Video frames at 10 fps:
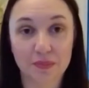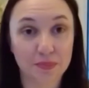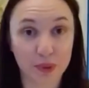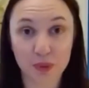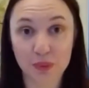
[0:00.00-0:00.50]

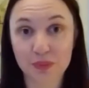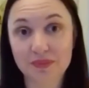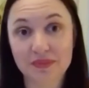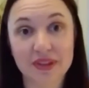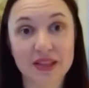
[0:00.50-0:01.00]

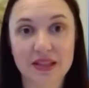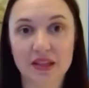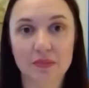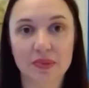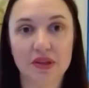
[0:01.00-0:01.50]
boom is going
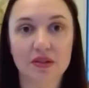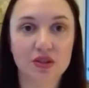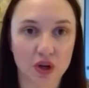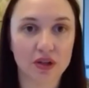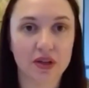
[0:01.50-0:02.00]
to be
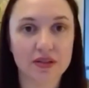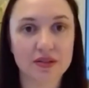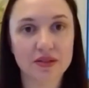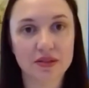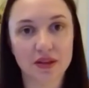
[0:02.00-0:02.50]

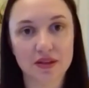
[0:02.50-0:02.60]
darkness.